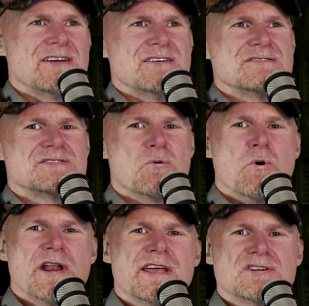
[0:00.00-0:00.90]
So
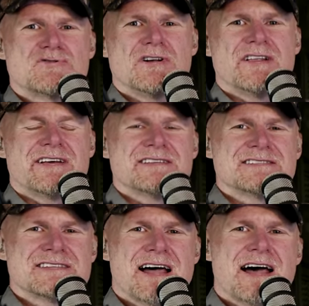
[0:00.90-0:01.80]
when are you drilling
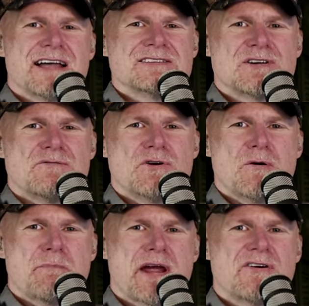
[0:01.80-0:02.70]
inside? So if you're
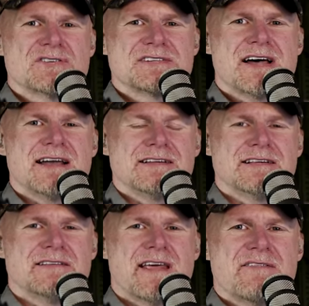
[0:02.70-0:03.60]
at Parris
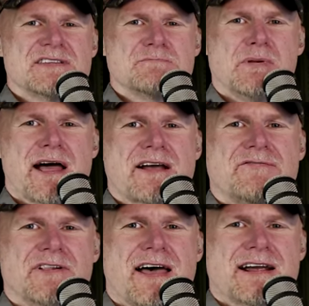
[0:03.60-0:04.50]
Island, they have these black
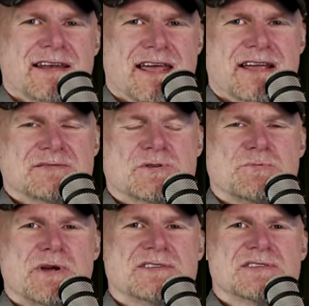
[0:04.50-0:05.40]
flag days, which
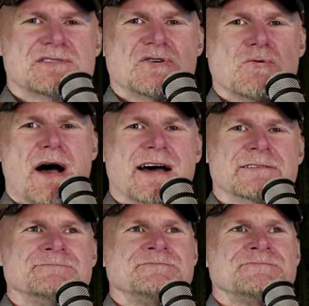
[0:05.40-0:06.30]
means it's too hot.
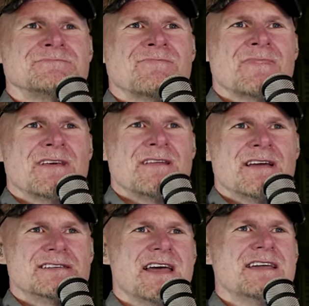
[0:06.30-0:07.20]

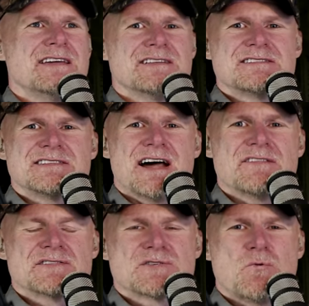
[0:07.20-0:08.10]
They take you
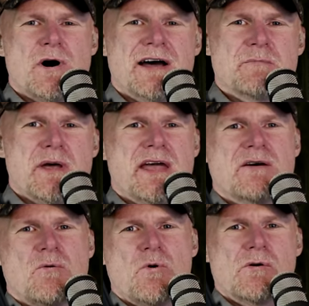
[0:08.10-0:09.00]
inside the squad bay,
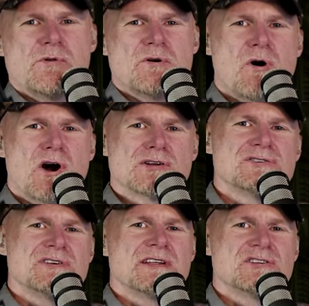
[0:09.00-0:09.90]
or when they're
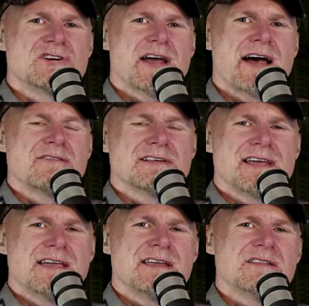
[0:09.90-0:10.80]
marching you to Chow, they
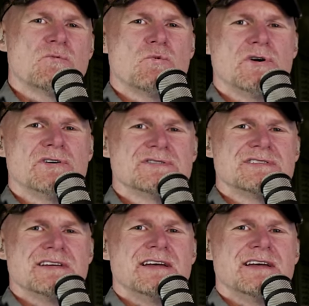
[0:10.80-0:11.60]
take you in the woods.